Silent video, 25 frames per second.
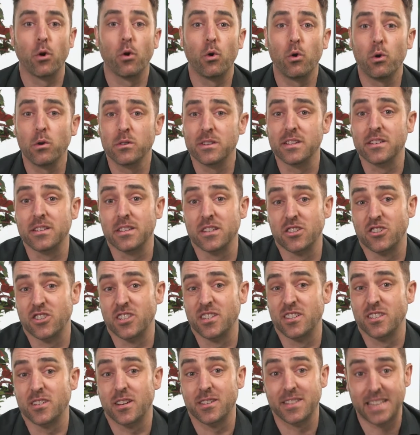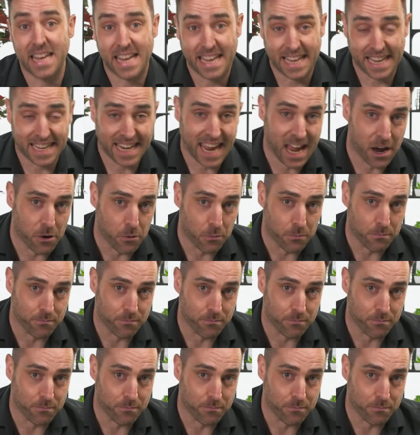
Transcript: all deductions are taken out.